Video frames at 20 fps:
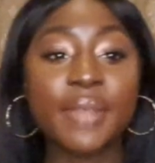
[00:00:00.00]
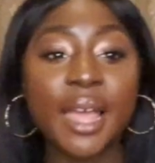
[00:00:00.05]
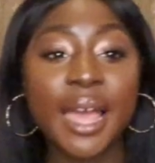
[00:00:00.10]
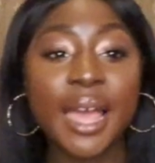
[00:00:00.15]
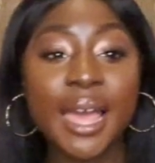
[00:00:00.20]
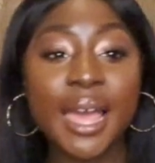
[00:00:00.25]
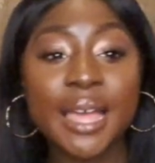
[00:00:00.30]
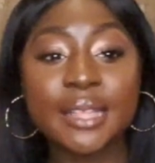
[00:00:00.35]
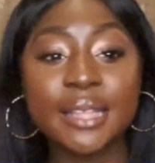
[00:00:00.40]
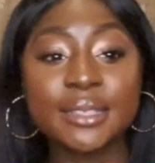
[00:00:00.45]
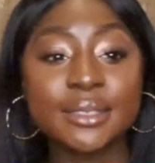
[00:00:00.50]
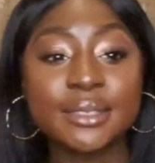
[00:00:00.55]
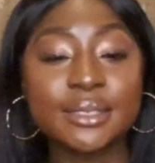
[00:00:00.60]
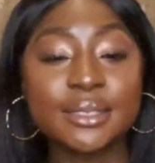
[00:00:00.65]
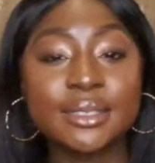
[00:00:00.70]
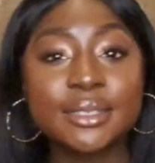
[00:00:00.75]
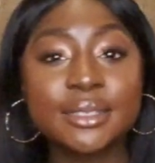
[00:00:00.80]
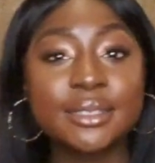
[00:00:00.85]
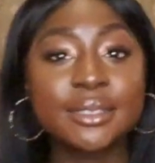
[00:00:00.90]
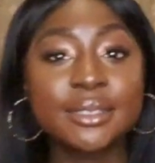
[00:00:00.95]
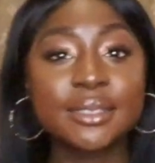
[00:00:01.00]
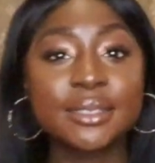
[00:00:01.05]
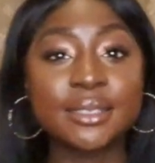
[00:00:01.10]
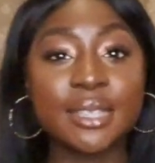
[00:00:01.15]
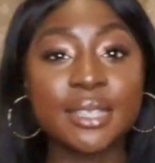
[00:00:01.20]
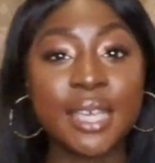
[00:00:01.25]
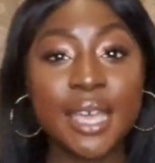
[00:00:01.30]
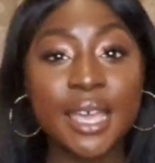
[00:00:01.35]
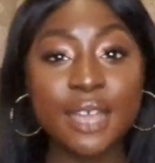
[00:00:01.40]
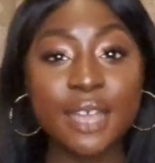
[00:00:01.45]
And
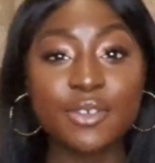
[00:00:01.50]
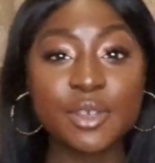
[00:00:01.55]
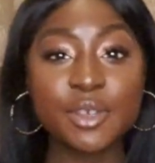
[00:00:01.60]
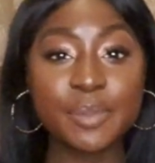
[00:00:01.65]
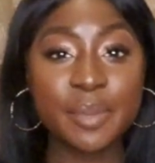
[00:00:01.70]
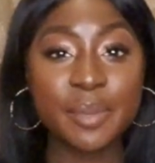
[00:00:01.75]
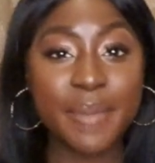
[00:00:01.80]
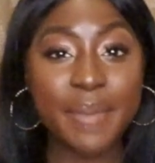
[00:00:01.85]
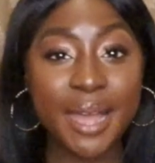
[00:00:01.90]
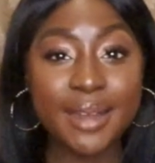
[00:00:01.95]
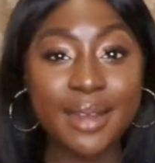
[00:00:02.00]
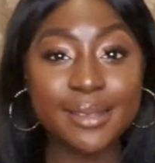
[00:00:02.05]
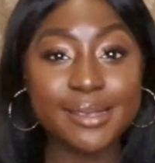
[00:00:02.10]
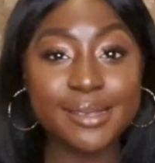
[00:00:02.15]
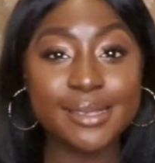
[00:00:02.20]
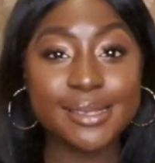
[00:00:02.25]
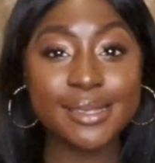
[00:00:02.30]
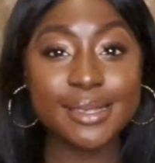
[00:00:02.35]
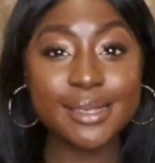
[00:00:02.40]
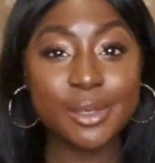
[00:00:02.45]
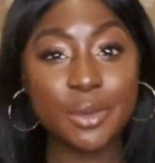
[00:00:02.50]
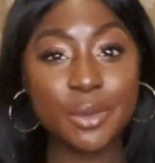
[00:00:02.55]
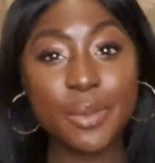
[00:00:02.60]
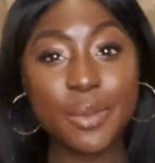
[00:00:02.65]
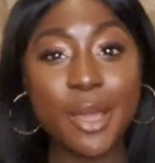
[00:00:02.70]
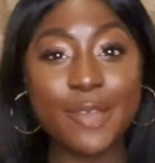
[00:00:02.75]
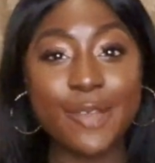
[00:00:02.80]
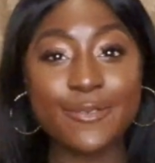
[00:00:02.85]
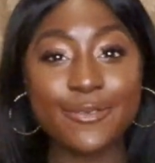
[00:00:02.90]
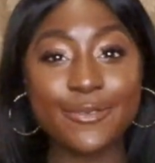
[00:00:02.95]
yeah, just be balanced, do
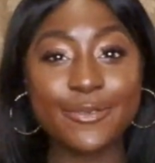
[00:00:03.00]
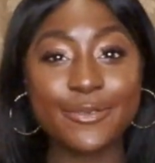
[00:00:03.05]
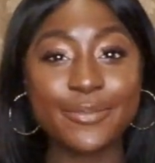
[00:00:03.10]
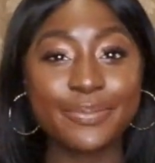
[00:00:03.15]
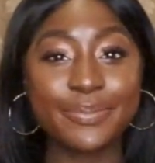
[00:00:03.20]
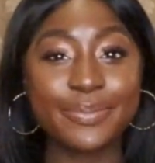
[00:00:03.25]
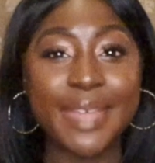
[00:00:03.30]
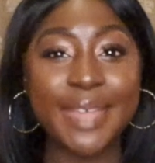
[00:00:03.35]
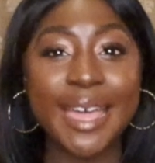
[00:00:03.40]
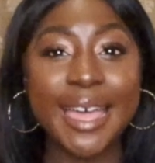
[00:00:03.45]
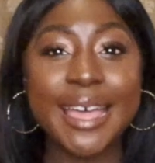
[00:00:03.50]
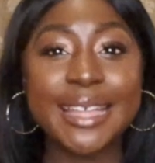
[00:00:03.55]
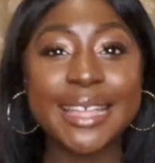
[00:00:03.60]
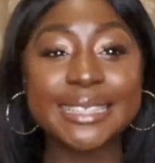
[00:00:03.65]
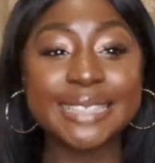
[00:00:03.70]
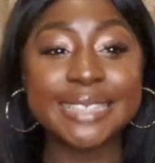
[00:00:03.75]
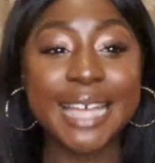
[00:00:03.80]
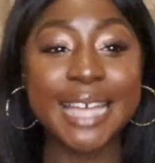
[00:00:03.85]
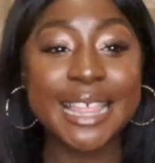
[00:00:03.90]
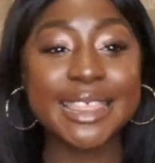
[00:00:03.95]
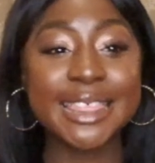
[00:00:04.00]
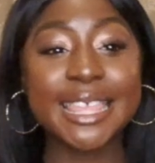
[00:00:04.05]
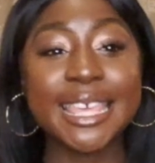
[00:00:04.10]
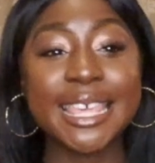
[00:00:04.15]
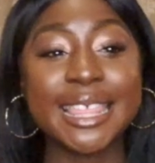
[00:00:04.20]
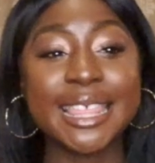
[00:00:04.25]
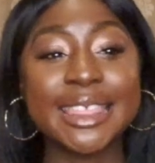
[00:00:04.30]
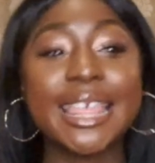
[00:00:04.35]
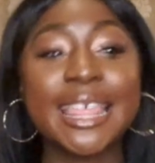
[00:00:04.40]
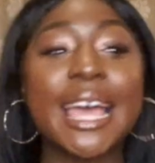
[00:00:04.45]
both. And I
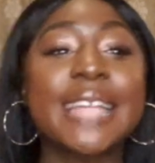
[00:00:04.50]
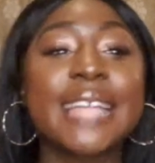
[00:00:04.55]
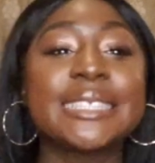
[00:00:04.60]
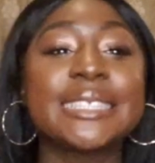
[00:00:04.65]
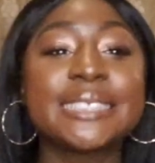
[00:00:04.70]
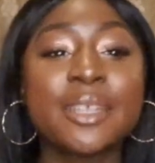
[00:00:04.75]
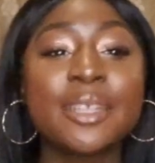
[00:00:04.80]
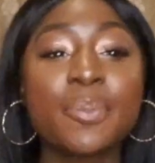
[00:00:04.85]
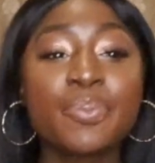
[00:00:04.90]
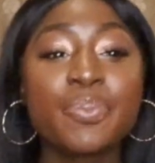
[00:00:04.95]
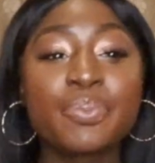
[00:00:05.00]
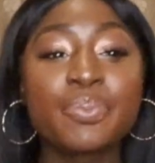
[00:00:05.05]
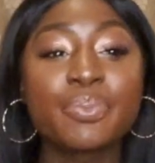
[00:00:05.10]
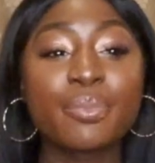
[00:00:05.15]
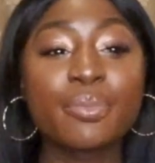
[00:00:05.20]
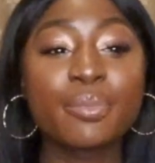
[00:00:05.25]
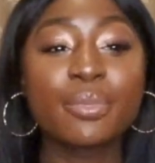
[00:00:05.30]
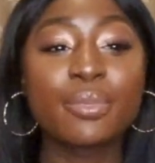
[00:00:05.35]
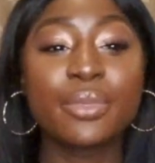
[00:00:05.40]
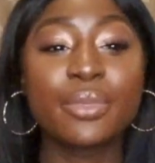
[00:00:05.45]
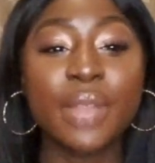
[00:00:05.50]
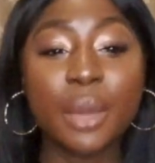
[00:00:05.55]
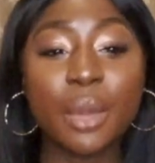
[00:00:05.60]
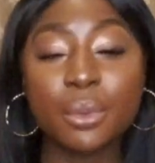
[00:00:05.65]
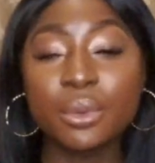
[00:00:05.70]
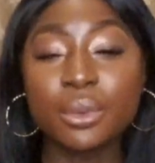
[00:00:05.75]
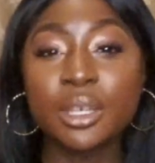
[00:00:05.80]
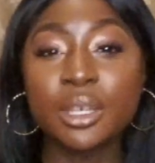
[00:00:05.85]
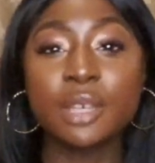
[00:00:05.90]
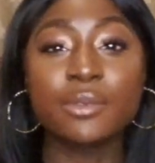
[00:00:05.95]
think that
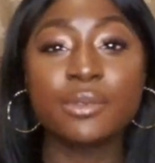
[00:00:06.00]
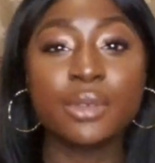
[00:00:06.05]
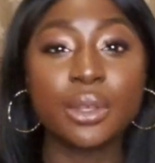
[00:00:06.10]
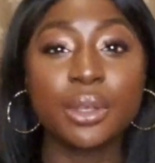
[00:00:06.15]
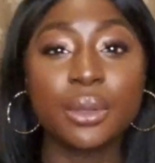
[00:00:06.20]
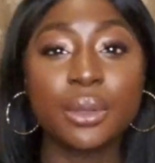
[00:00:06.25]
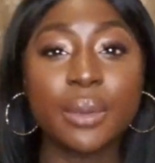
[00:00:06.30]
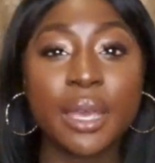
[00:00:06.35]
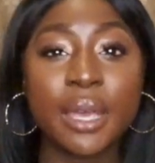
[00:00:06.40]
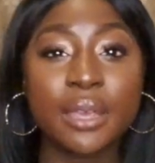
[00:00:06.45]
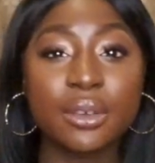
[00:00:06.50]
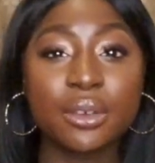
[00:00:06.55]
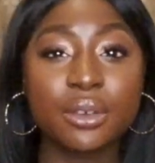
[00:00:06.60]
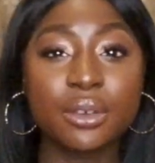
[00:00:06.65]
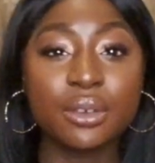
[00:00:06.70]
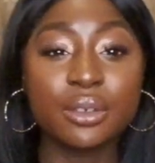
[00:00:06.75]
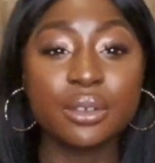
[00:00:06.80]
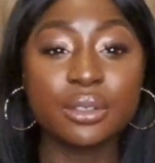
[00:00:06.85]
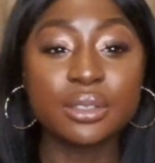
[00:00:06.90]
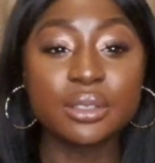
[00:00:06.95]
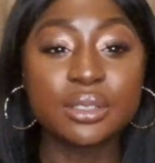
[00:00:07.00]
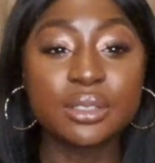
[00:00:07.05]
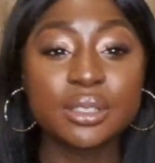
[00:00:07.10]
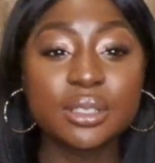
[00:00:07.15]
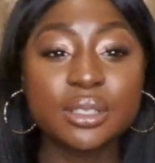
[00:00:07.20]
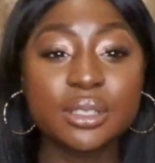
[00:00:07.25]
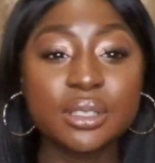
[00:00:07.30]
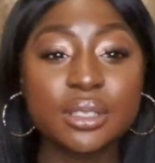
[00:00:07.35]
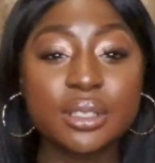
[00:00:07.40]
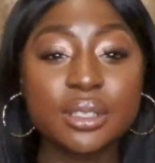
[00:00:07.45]
will give you a good,
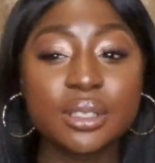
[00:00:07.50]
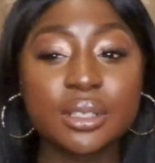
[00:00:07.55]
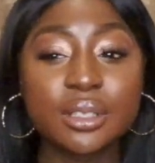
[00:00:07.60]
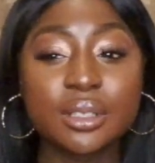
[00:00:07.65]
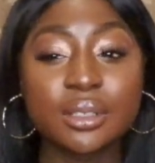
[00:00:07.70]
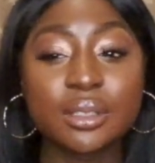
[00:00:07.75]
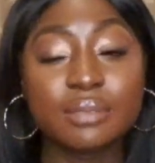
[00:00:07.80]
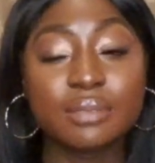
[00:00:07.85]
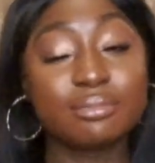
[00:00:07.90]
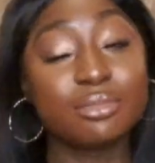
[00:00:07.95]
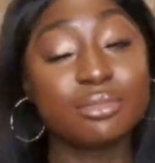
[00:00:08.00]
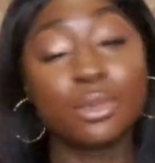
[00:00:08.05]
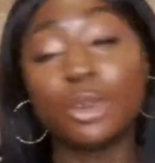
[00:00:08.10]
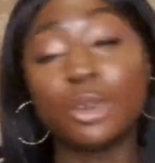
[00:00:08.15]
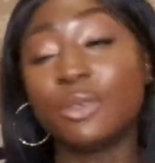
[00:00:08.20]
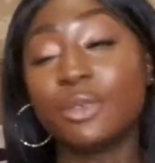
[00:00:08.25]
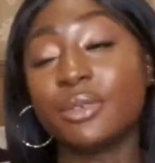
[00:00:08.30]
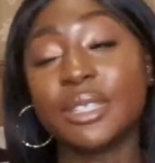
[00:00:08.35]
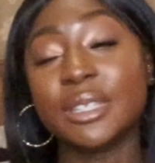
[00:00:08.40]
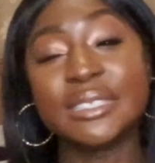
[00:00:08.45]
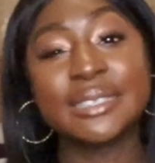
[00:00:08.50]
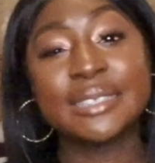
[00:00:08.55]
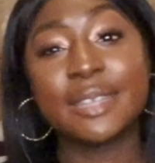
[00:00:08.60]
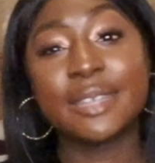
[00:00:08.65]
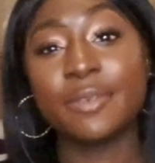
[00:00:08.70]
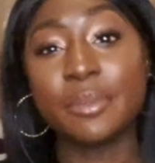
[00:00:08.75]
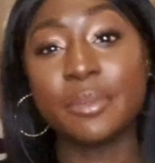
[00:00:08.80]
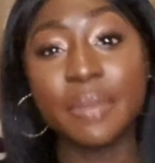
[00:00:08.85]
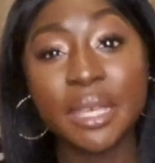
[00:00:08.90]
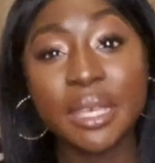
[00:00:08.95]
well, it's
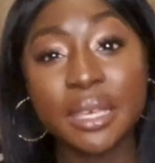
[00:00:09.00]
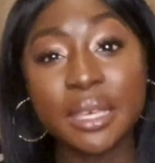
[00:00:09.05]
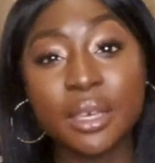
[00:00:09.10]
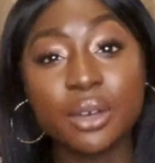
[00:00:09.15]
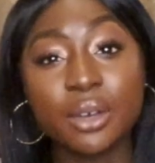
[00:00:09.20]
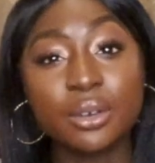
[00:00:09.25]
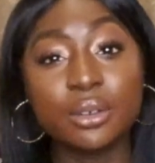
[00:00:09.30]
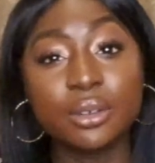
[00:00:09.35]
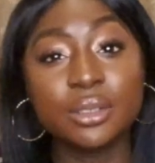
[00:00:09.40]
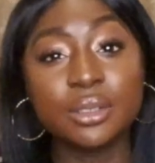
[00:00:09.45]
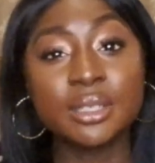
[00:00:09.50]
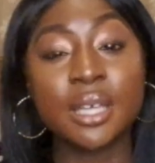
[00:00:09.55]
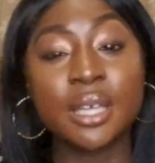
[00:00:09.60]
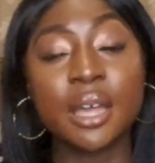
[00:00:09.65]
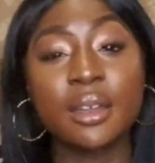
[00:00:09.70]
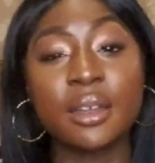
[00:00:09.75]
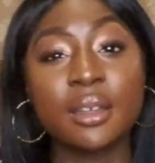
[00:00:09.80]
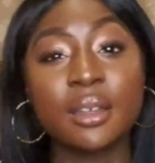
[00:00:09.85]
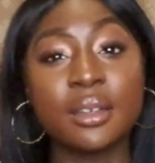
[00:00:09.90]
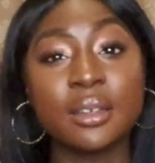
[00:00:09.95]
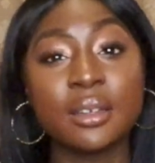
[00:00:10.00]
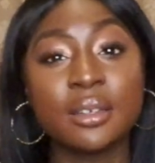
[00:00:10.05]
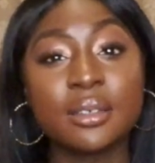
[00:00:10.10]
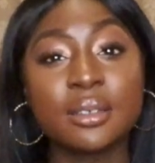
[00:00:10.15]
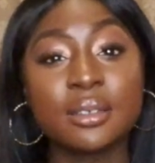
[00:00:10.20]
given me a good kind of